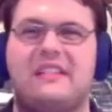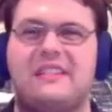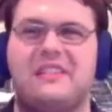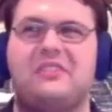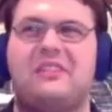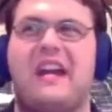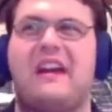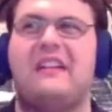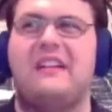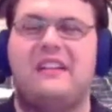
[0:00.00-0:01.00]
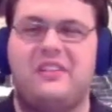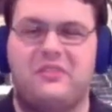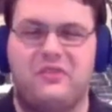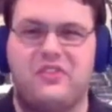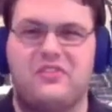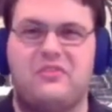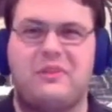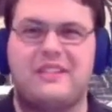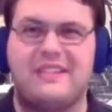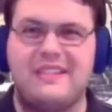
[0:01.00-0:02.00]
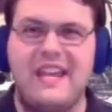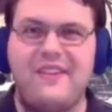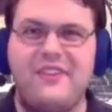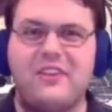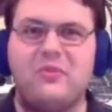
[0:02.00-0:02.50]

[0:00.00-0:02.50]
So yeah, refers to him as a savior.